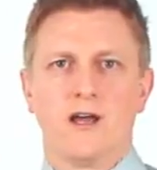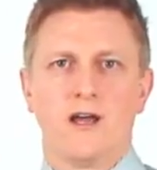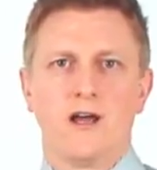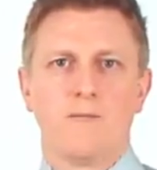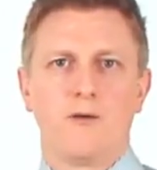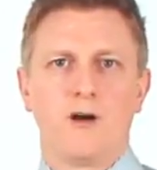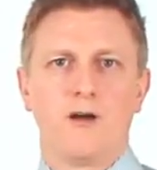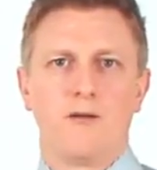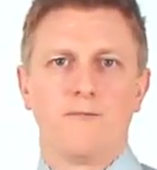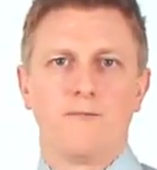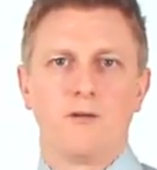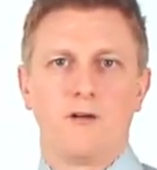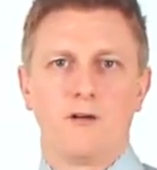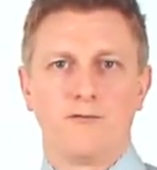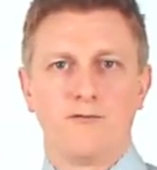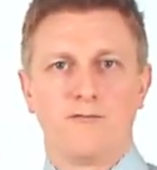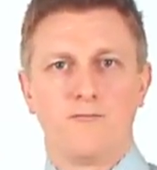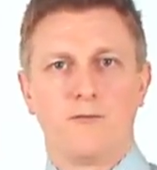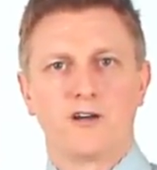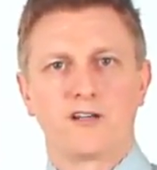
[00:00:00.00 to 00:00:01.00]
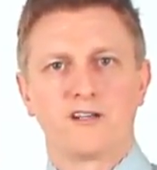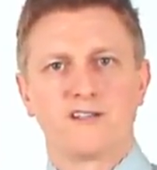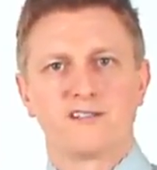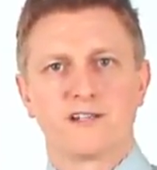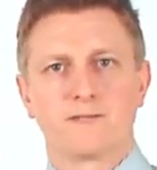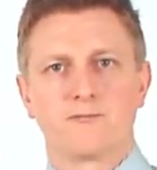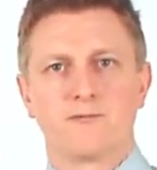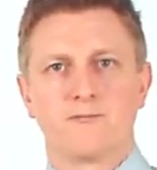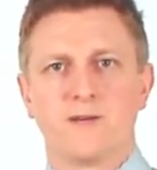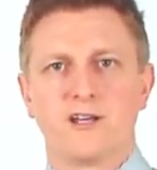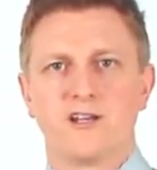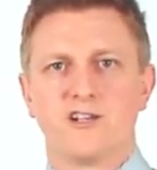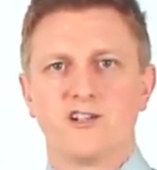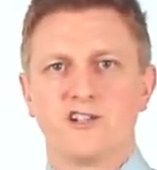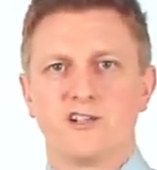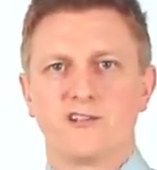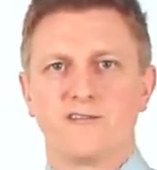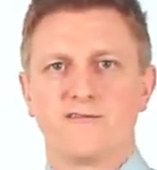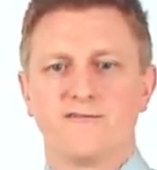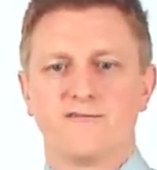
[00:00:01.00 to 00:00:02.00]
I'm Market Segment
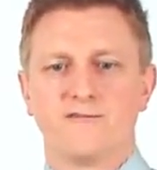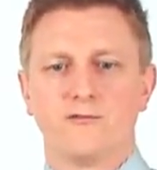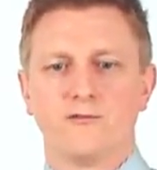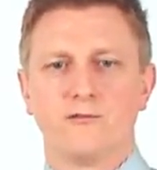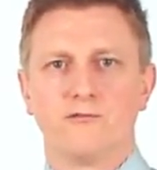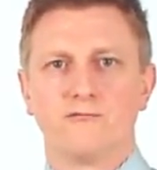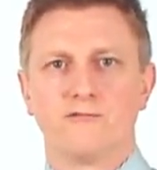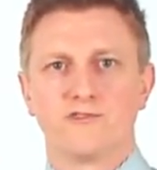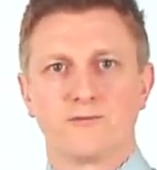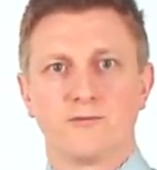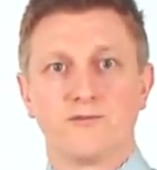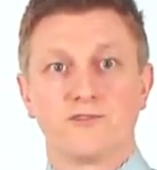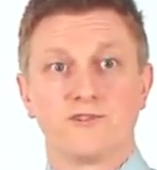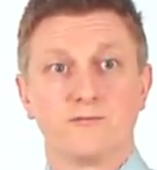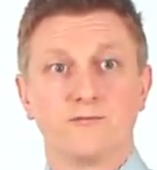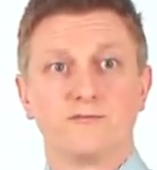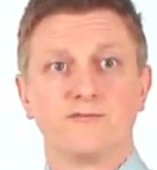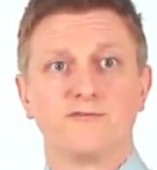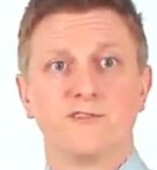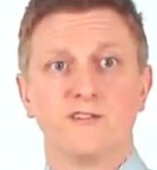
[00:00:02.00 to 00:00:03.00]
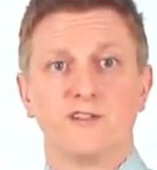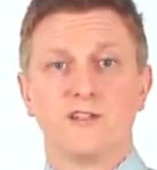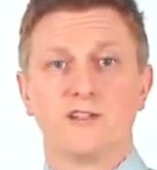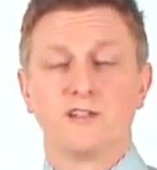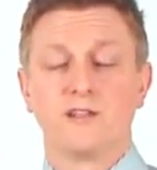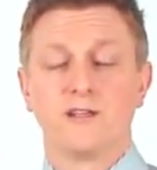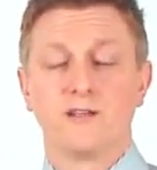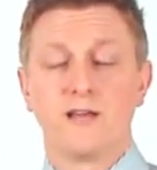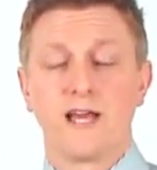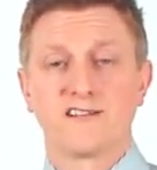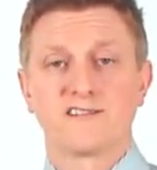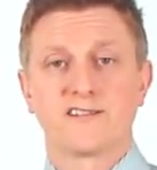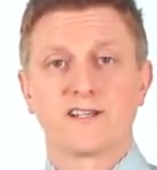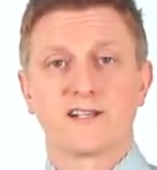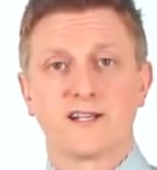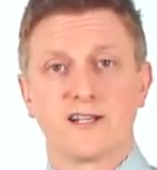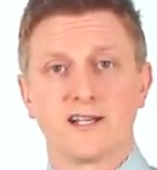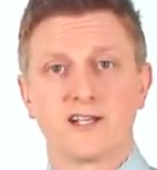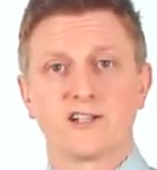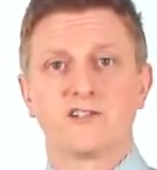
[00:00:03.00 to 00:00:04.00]
Manager responsible for the Asset
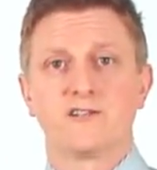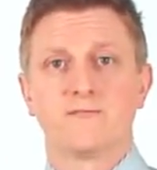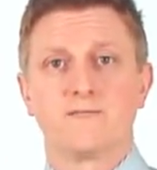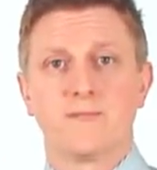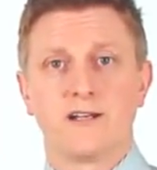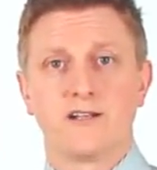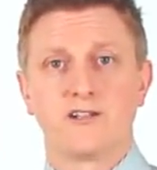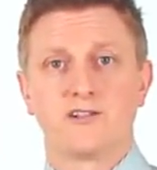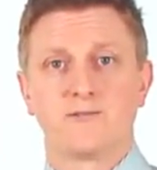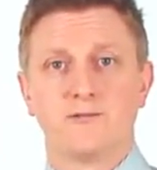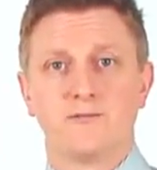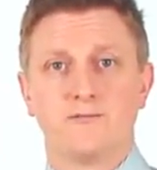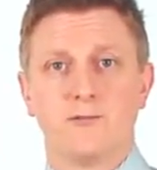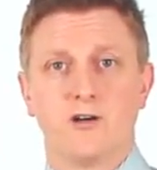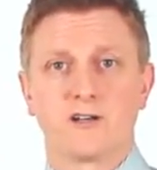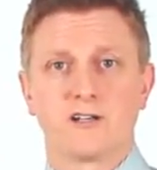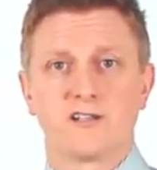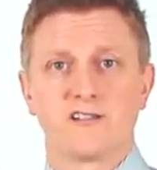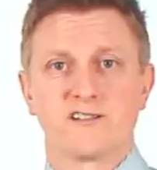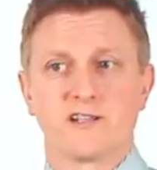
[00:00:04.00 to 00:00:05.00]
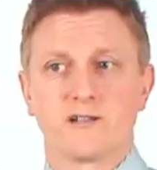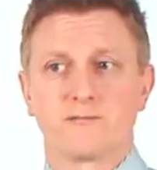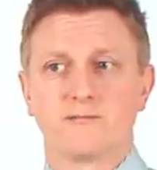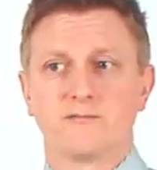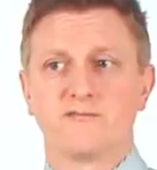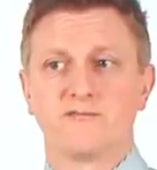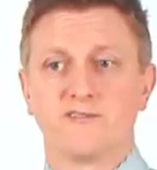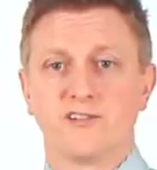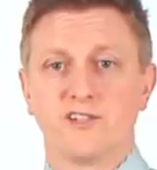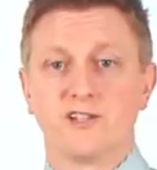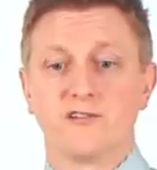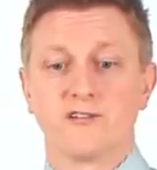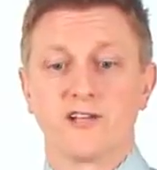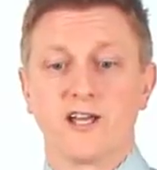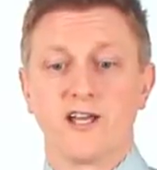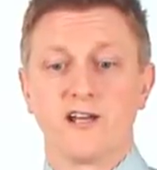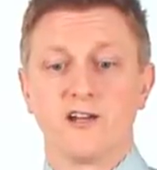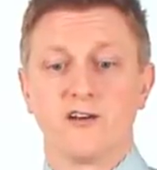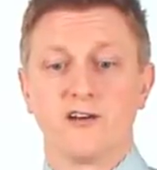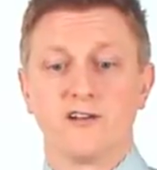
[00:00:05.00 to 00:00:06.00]
Collection and Management Market Segment for the UK
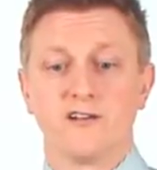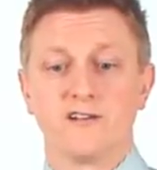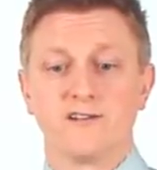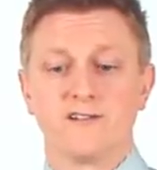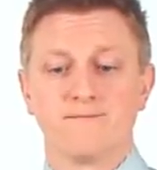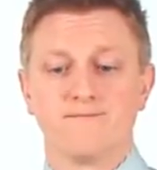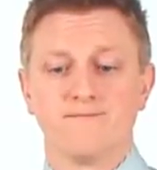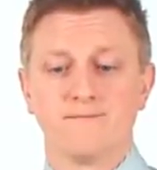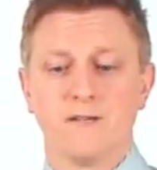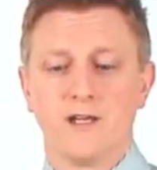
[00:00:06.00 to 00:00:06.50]
and Ireland.